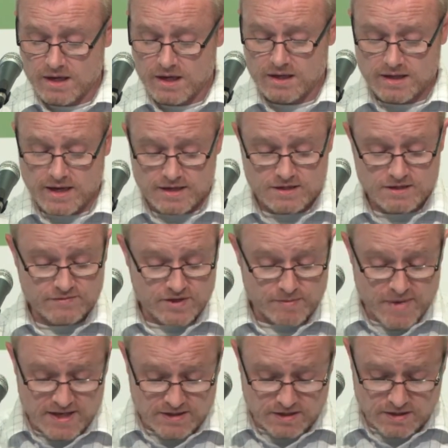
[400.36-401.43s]
In cases of
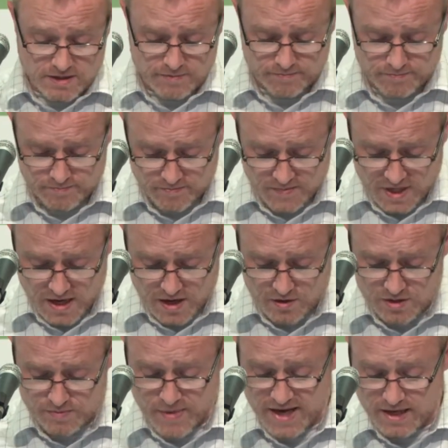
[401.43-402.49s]
dementia,
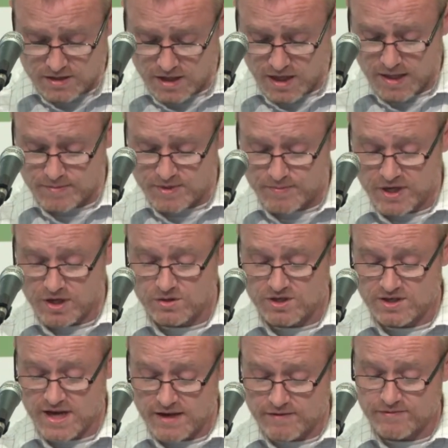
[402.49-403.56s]
carers may at times be
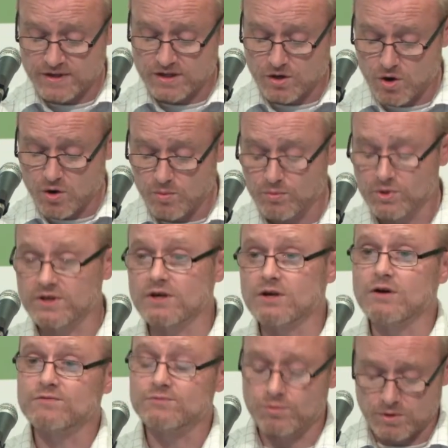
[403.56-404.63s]
unsafe in the home with their
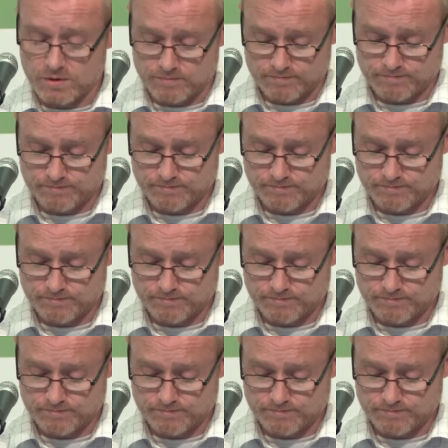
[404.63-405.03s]
loved one.